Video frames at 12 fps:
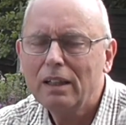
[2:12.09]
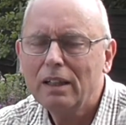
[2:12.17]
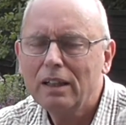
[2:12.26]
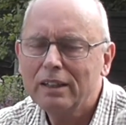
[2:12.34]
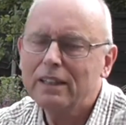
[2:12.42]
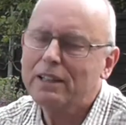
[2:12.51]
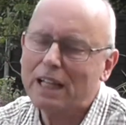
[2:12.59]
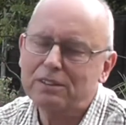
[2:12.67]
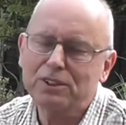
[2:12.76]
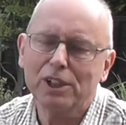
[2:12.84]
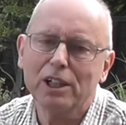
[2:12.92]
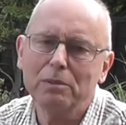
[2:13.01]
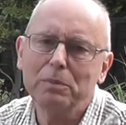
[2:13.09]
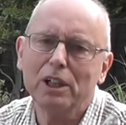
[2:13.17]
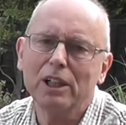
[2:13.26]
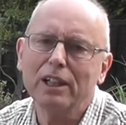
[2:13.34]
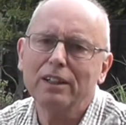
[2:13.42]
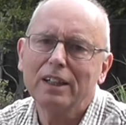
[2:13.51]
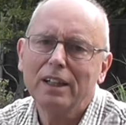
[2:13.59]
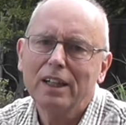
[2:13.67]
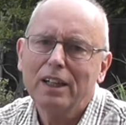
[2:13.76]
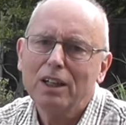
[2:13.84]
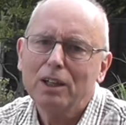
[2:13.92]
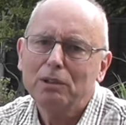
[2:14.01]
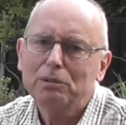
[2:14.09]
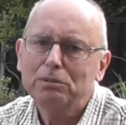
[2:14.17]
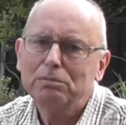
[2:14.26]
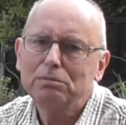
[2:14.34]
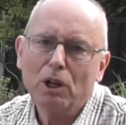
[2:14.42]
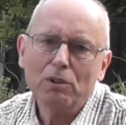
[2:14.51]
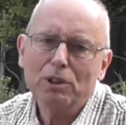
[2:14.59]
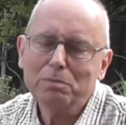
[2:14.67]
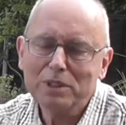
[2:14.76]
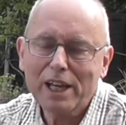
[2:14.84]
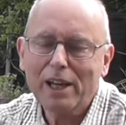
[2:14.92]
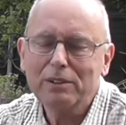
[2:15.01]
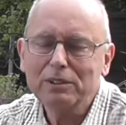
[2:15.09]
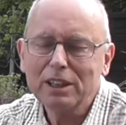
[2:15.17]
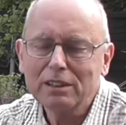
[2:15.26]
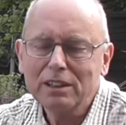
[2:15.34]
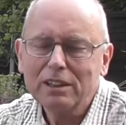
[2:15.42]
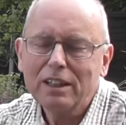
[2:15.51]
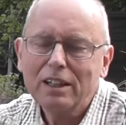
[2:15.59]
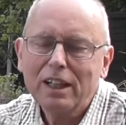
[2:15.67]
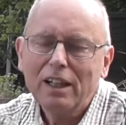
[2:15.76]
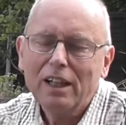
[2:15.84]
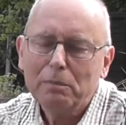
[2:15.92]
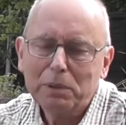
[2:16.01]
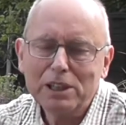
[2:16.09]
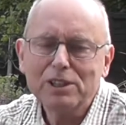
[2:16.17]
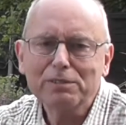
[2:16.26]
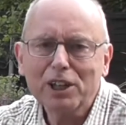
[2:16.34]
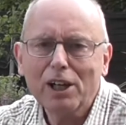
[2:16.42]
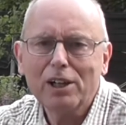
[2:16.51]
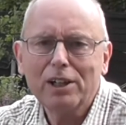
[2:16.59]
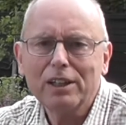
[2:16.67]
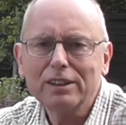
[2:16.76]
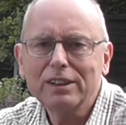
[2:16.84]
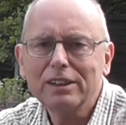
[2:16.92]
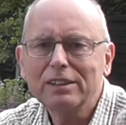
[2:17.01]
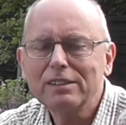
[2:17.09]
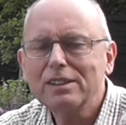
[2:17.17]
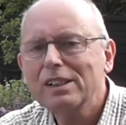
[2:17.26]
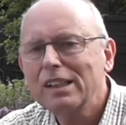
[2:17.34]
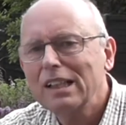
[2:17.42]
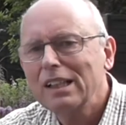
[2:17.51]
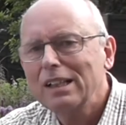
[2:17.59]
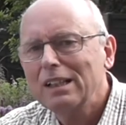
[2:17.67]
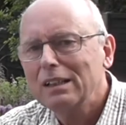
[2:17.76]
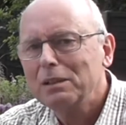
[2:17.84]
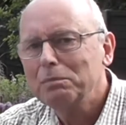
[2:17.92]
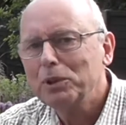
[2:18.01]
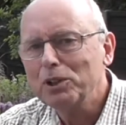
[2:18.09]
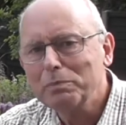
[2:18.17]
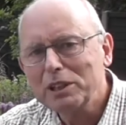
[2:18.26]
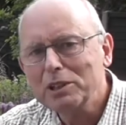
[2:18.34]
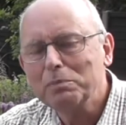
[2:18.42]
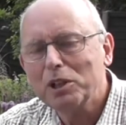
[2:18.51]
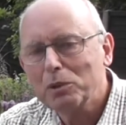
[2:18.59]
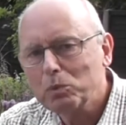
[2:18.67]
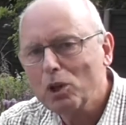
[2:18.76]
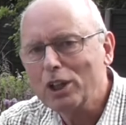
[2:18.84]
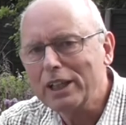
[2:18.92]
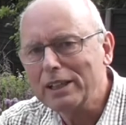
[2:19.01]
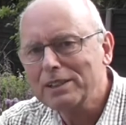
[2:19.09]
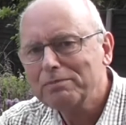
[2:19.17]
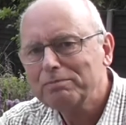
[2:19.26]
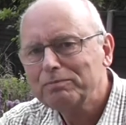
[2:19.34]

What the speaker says: And at that time I wrote them down in a piece of card and put them into my wallet.